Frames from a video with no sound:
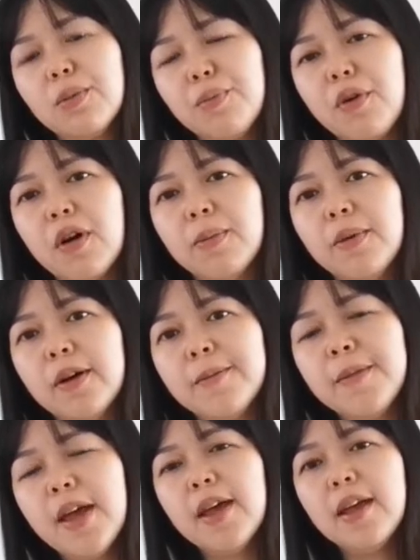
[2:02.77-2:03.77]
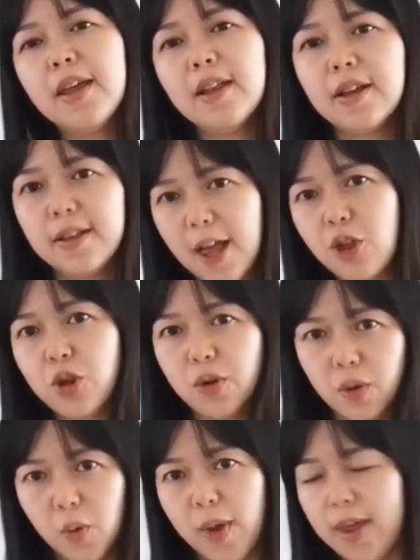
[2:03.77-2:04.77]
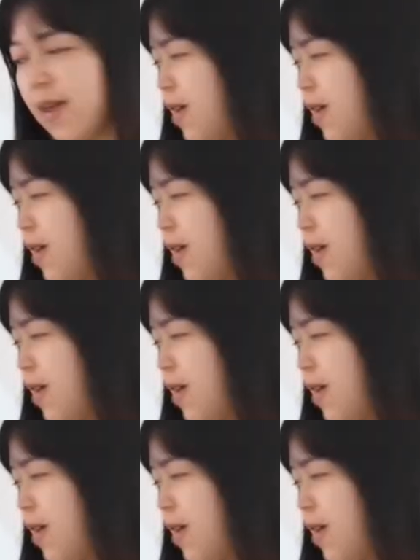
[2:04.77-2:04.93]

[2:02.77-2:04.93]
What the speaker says: the problem in a natural way.